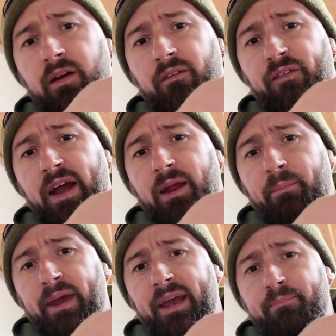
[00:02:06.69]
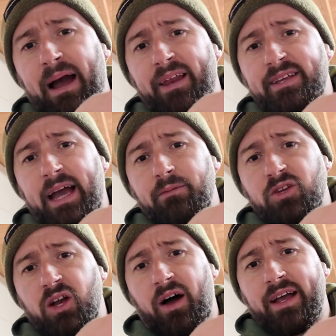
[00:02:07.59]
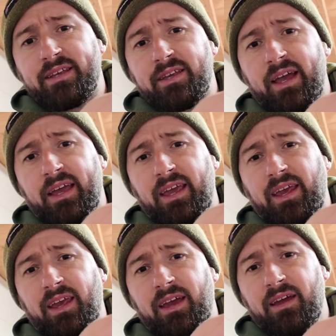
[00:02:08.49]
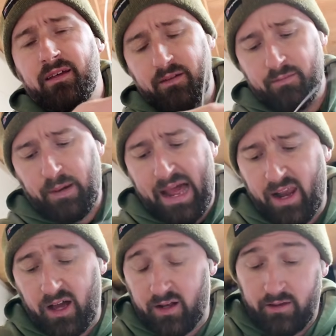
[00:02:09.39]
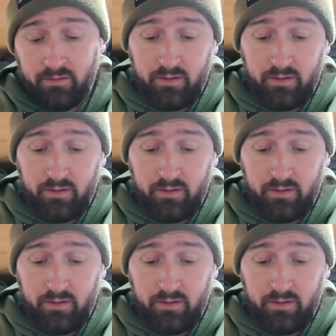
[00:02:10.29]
they're fairly big, about the same size as a black lug.